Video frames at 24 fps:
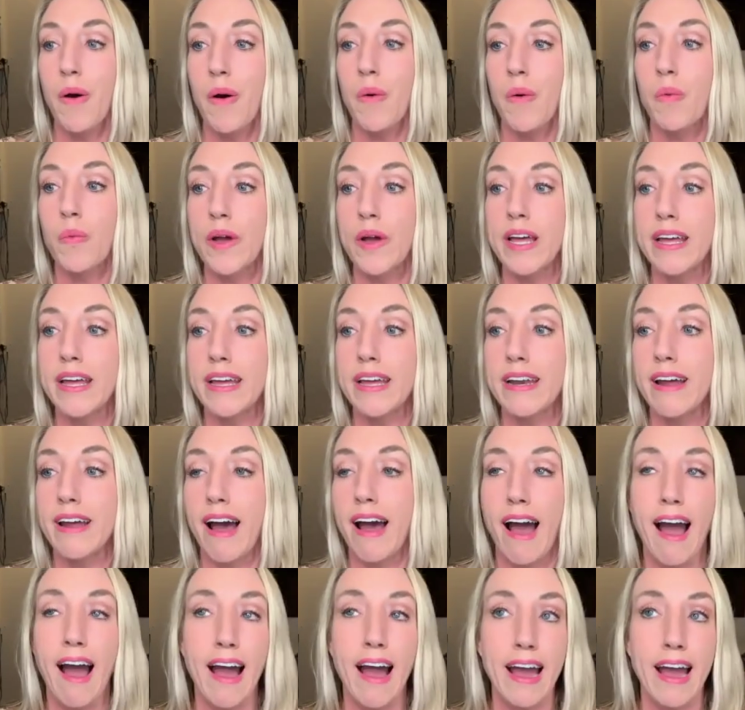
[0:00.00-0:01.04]
When
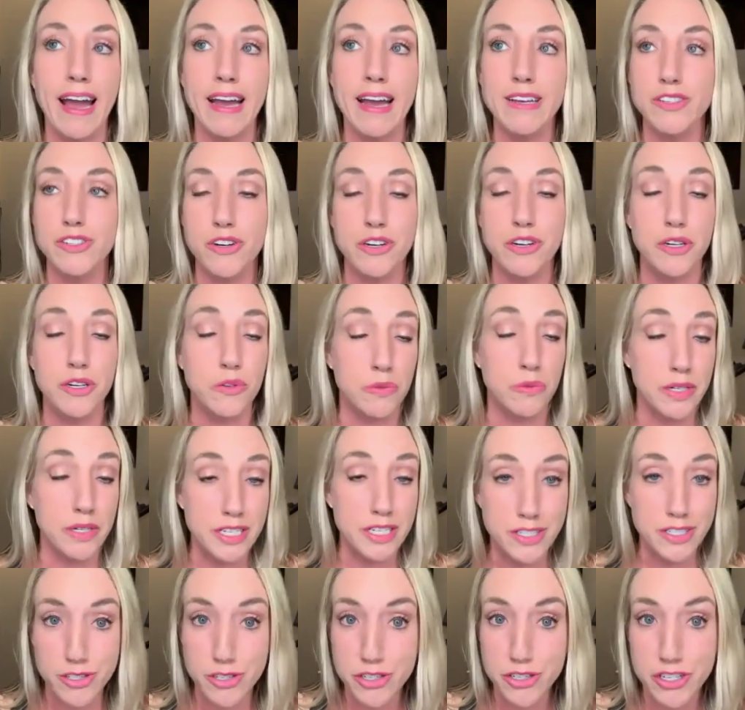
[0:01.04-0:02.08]
I started
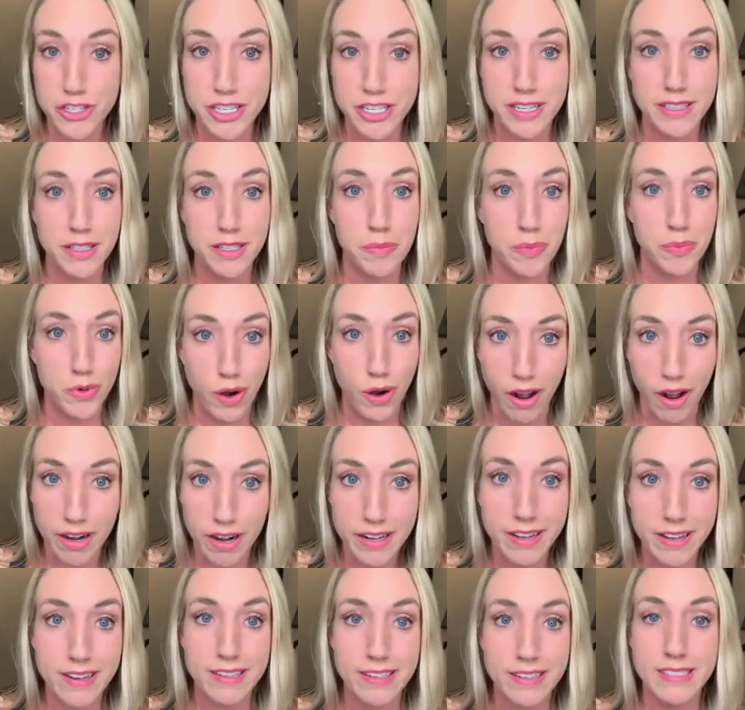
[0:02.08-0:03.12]
researching the
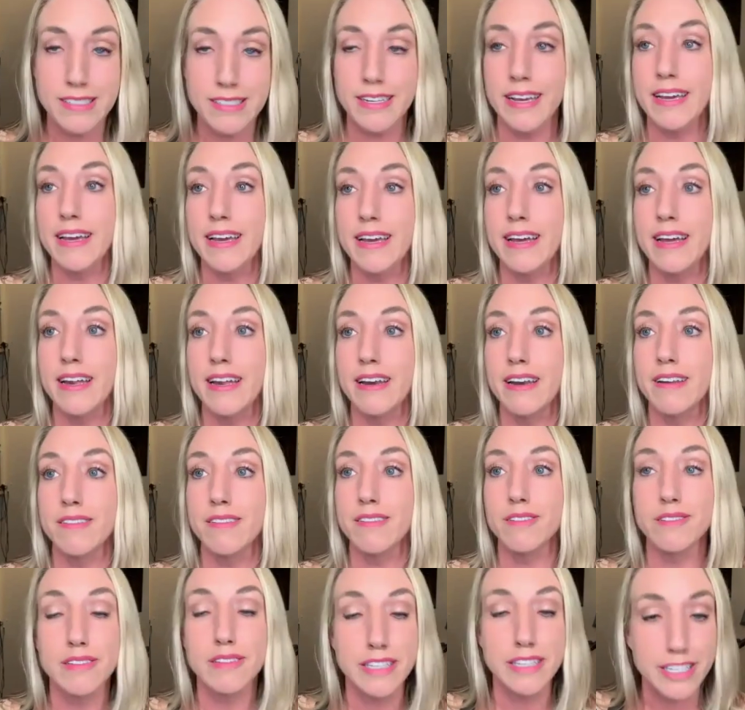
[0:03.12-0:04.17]
products and
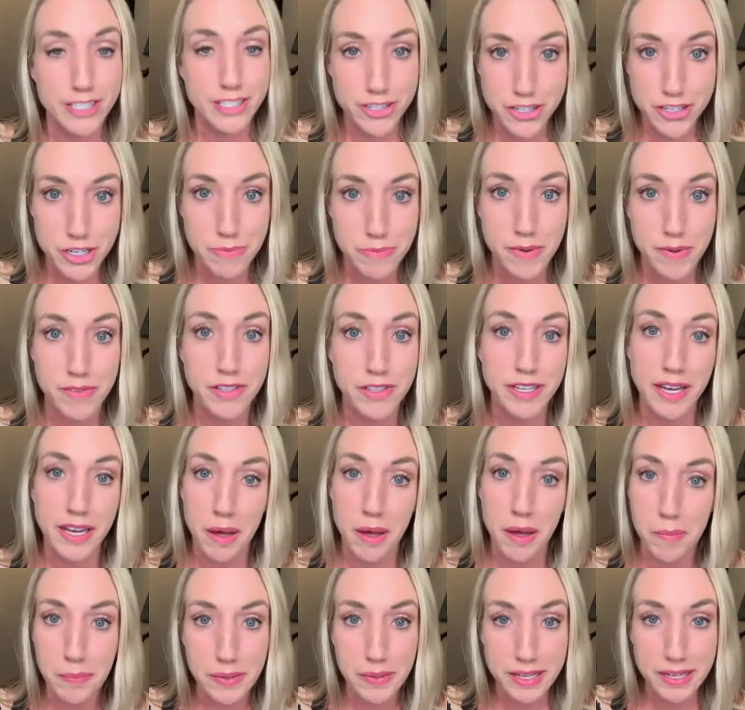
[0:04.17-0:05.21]
the leadership of the
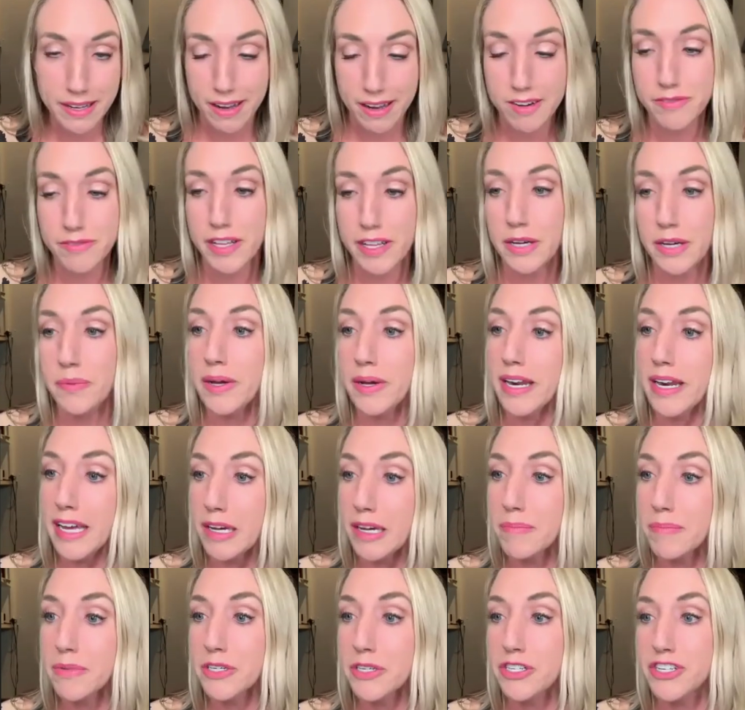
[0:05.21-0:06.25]
company, kind of like what
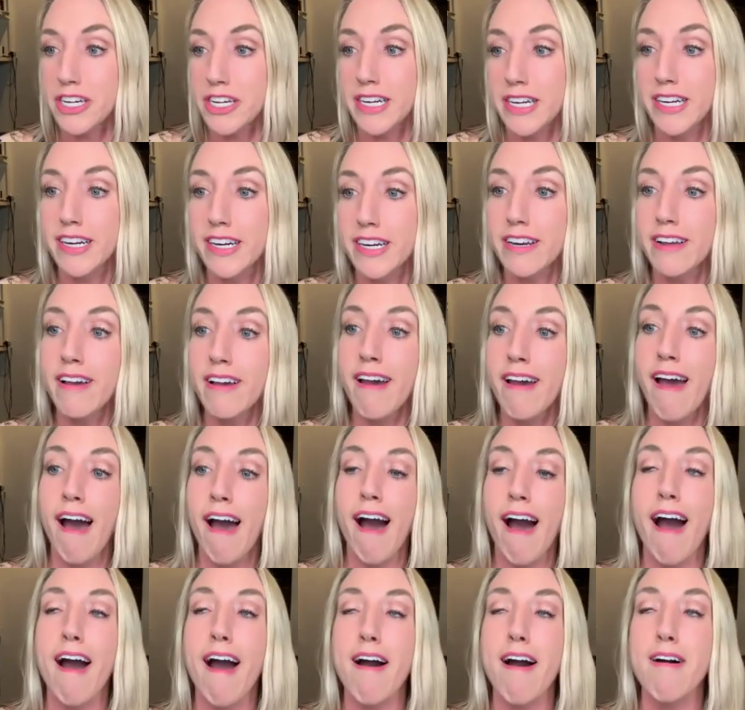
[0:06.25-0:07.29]
Amber shared,
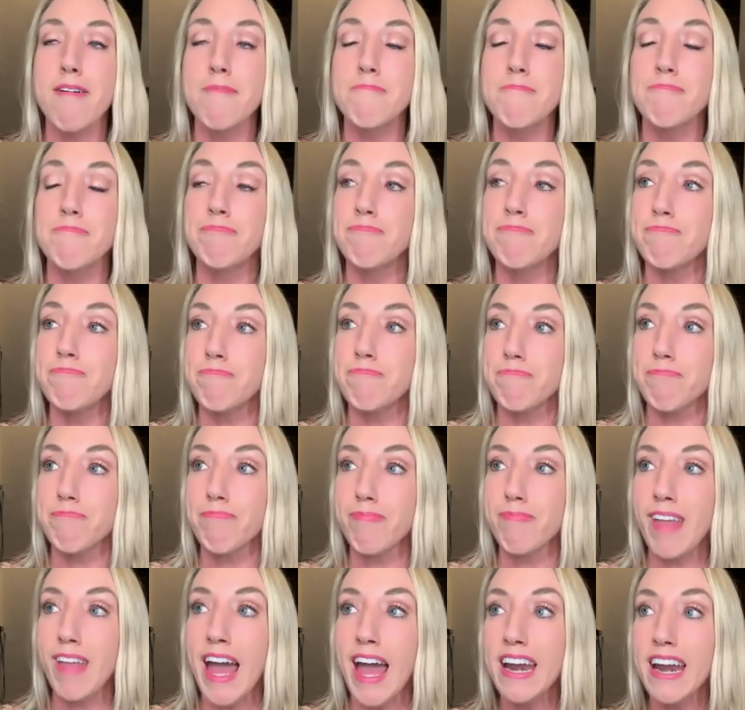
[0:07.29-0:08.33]
and
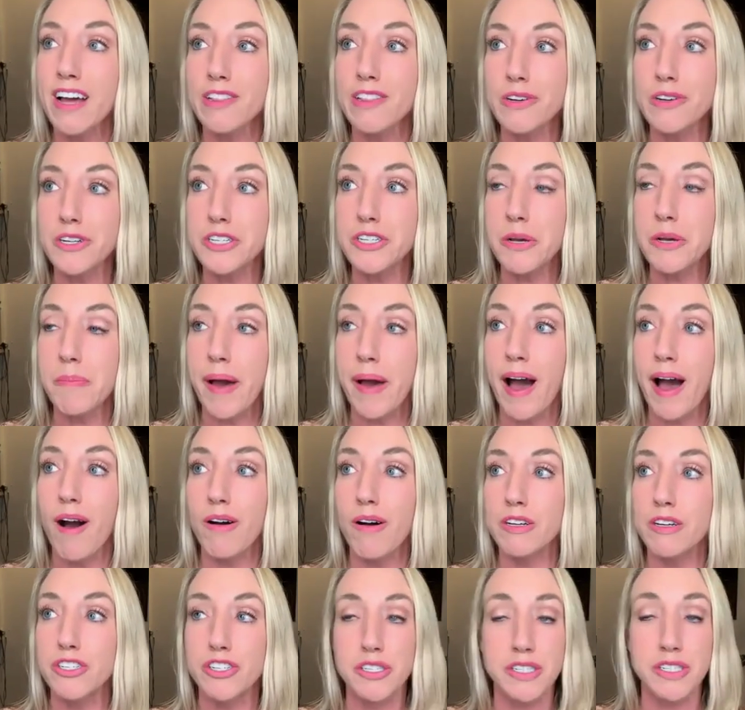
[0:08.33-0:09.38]
I learned
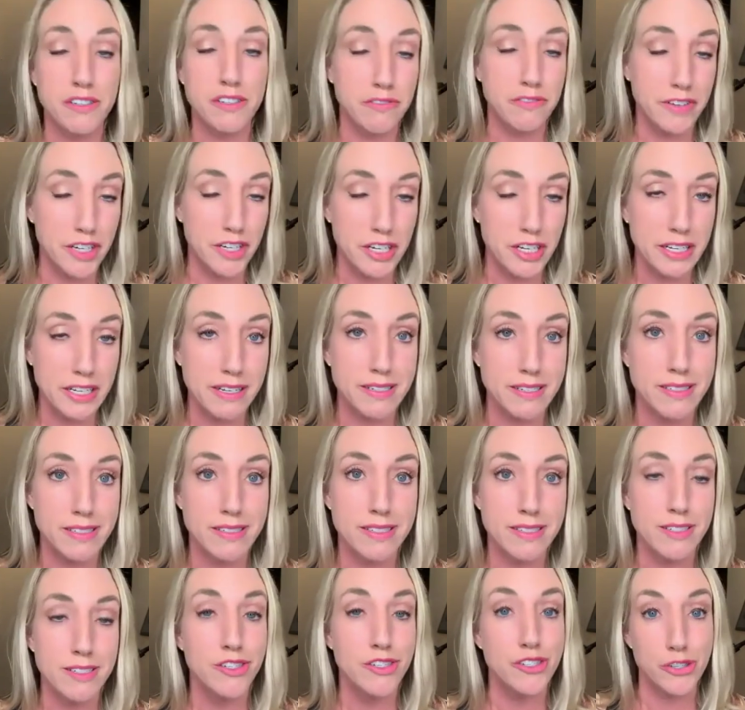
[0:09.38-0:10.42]
about just the
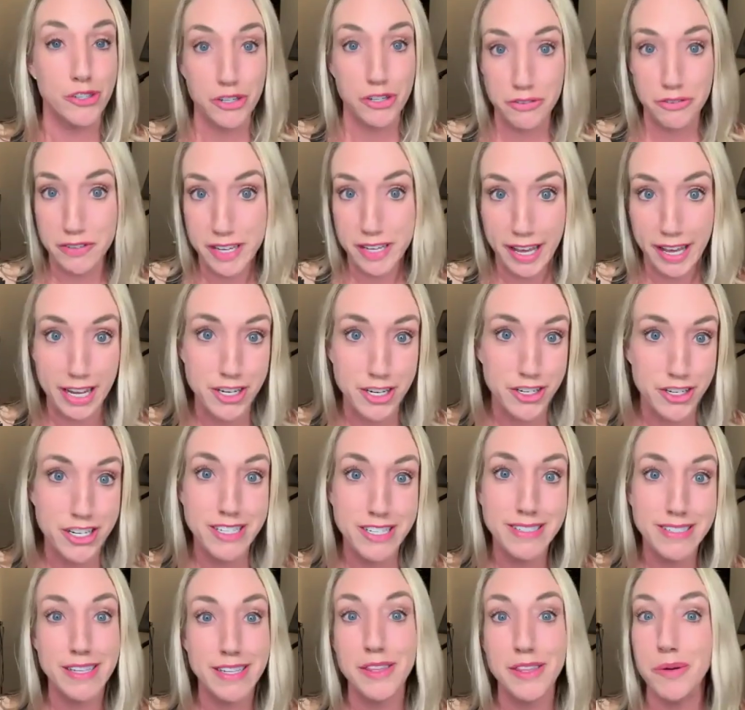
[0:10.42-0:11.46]
various
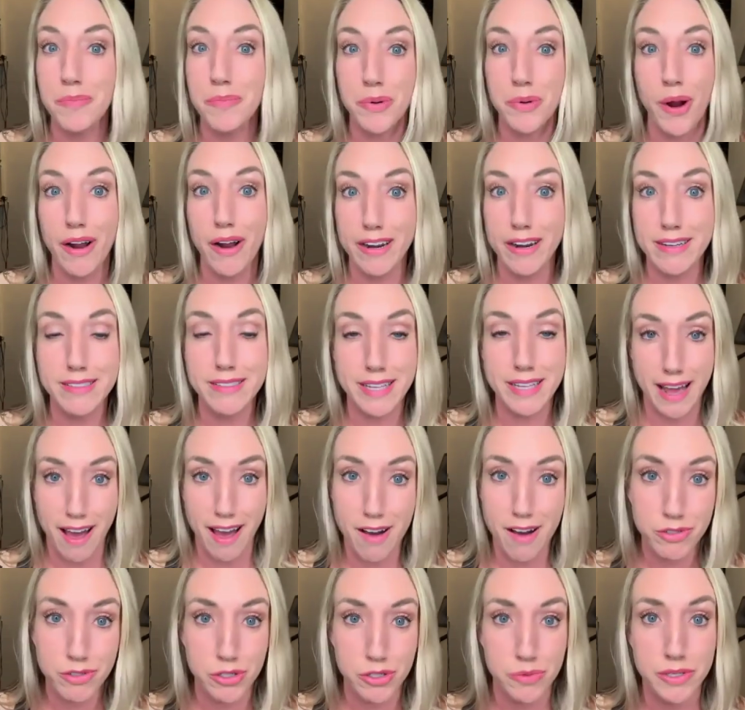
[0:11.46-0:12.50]
certifications that the products
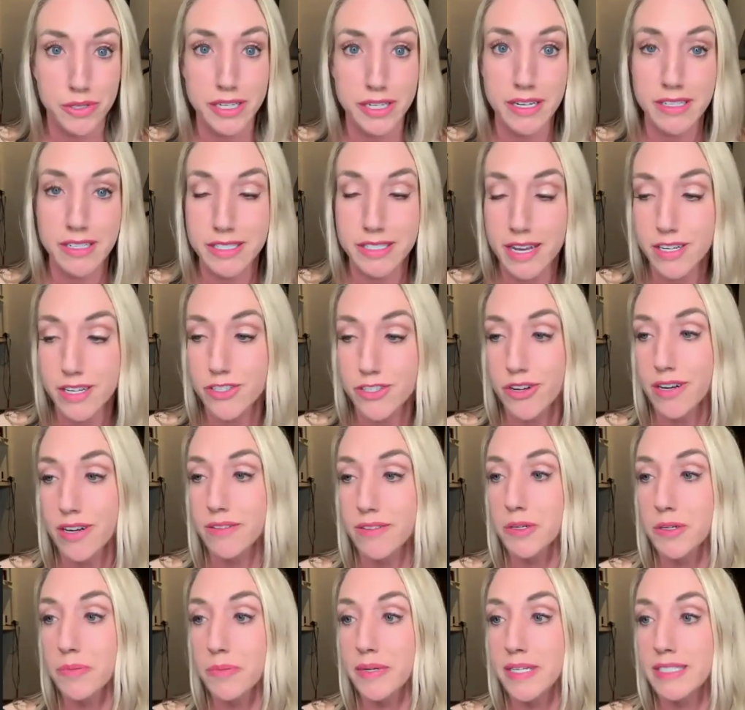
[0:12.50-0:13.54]
have, which we're going to touch on a
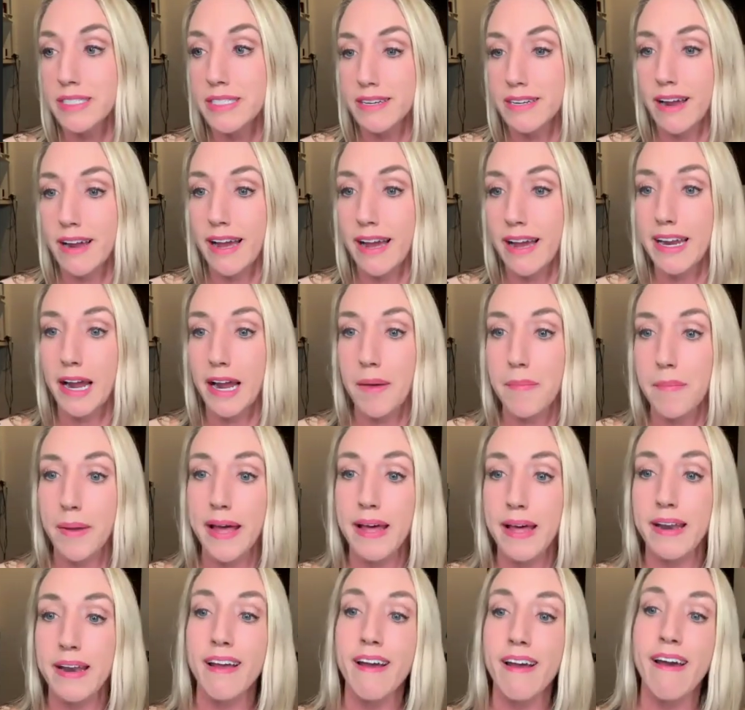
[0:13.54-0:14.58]
little bit tonight, I
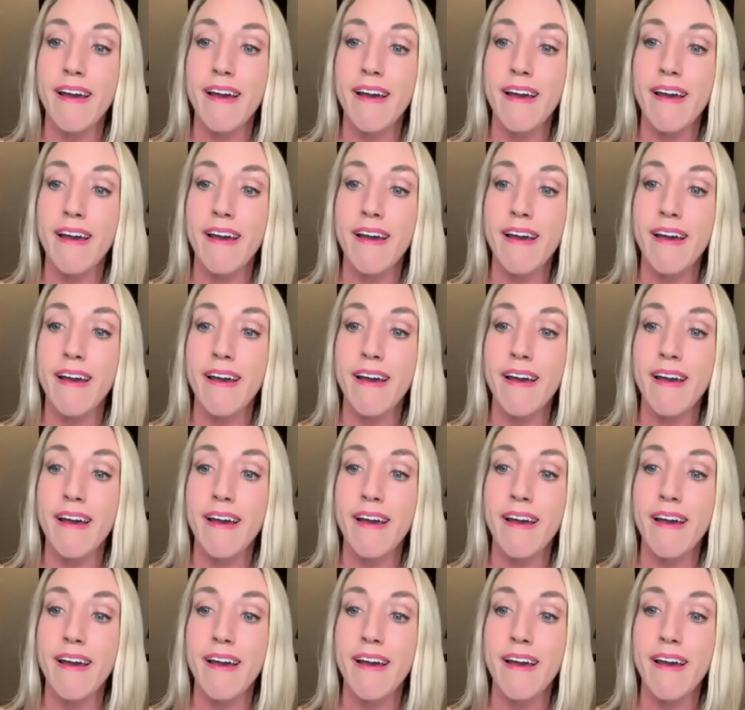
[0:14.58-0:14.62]
bet.